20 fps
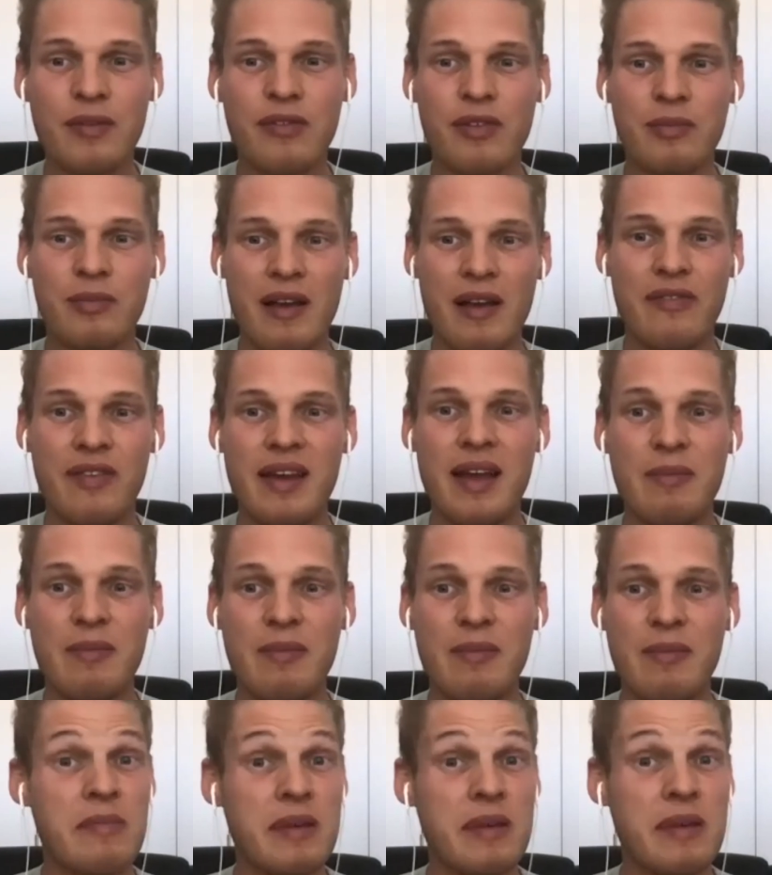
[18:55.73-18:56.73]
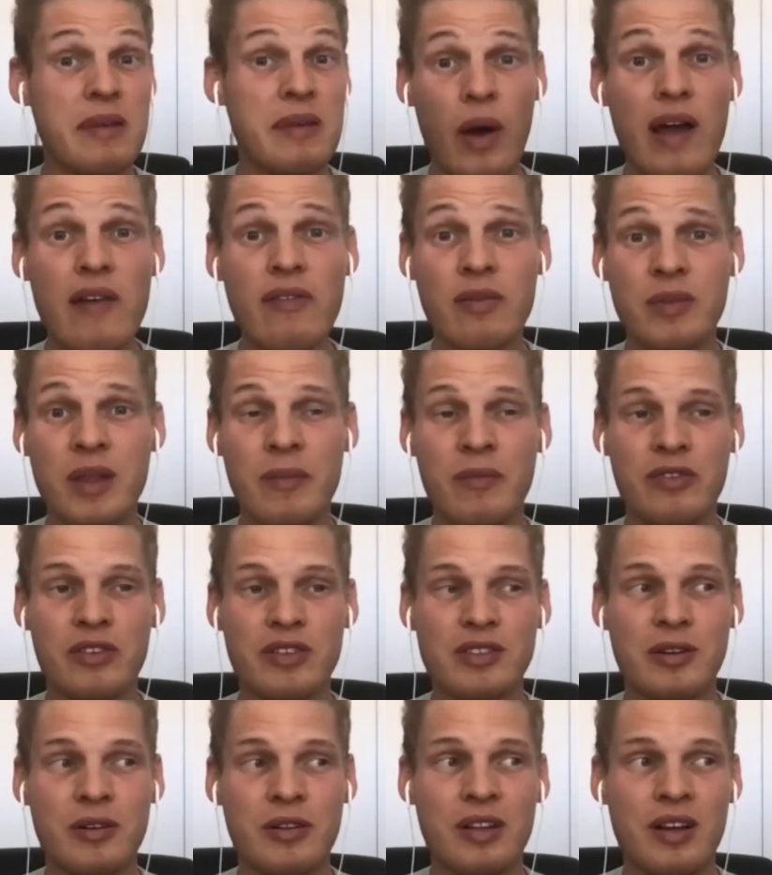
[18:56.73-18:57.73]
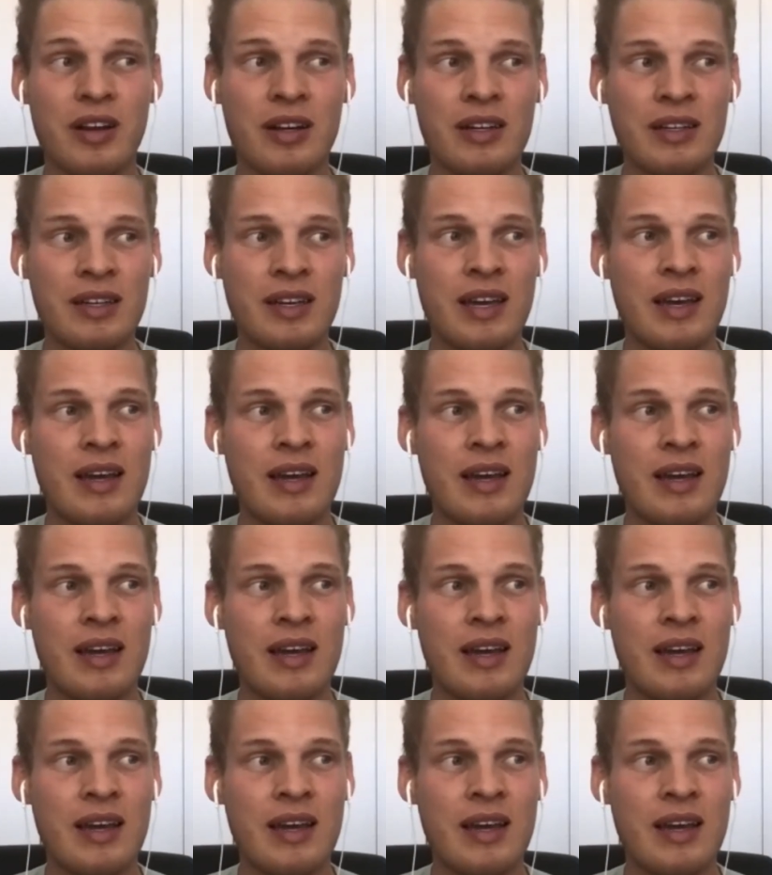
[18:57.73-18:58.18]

from my family being away from them for so long,